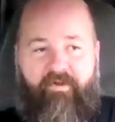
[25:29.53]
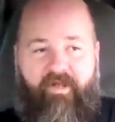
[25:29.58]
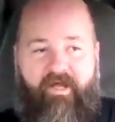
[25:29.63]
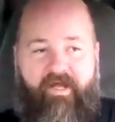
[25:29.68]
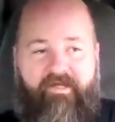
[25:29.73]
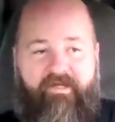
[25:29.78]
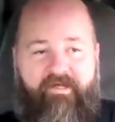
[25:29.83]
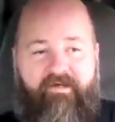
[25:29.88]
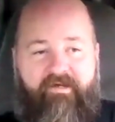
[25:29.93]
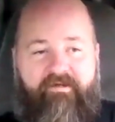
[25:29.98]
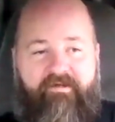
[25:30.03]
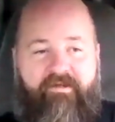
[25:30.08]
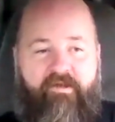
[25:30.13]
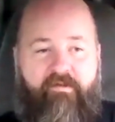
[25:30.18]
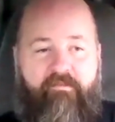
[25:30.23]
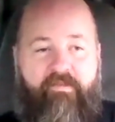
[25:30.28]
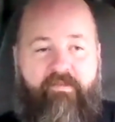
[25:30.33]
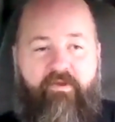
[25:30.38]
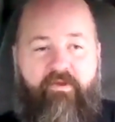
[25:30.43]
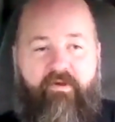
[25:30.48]
like a
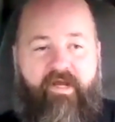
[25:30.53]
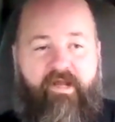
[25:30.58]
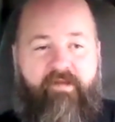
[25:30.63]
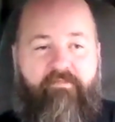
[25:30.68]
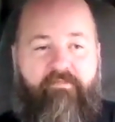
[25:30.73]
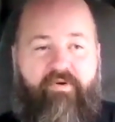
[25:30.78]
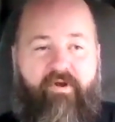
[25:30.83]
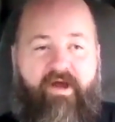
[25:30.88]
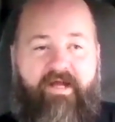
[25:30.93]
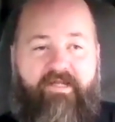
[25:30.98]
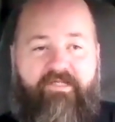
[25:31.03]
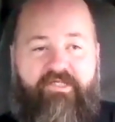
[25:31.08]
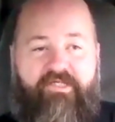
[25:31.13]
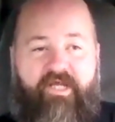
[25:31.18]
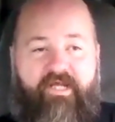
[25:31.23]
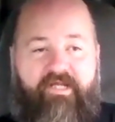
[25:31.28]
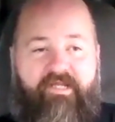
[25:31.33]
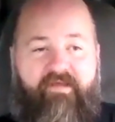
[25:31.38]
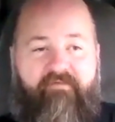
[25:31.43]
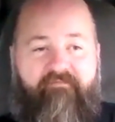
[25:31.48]
community project,